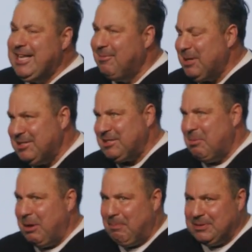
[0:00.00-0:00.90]
I'm not going to say
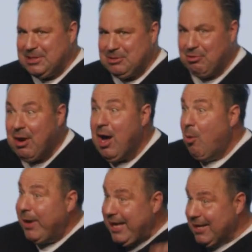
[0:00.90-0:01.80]
what He puts us through,
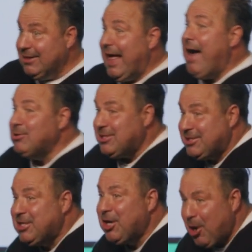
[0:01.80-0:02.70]
what He allows us
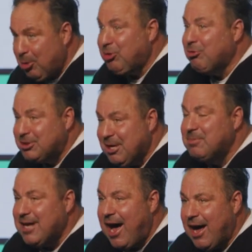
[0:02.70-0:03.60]
to go through
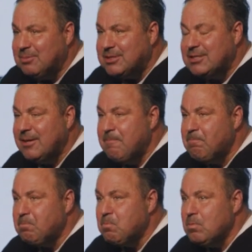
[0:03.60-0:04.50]
sometimes.
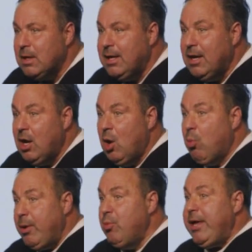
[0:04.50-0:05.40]

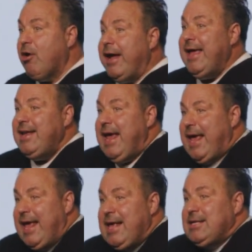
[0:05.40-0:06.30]
When we are in
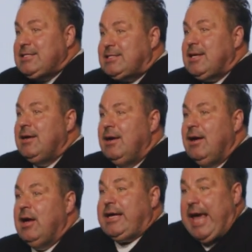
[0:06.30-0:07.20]
His
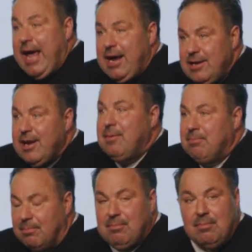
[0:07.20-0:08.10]
kingdom,
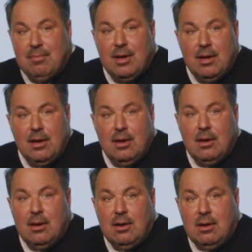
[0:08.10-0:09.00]

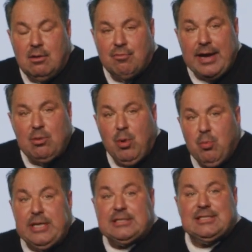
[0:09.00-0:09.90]
right? When
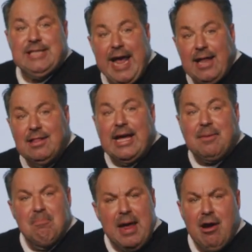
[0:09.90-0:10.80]
we stand like
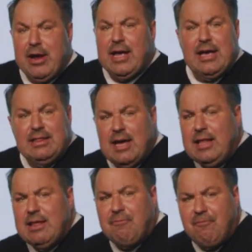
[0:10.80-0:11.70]
Mary in the, in
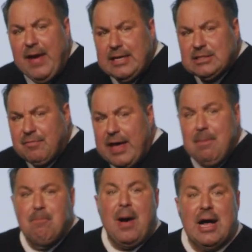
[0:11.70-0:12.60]
the face of
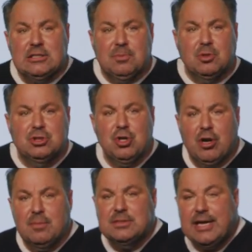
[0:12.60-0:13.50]
impossible
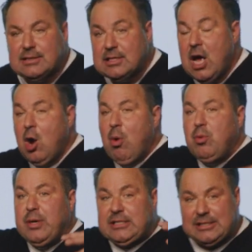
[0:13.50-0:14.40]
circumstances, when
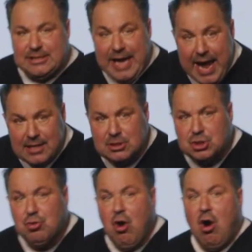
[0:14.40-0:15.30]
we stand
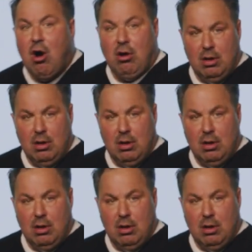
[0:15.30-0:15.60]
strong,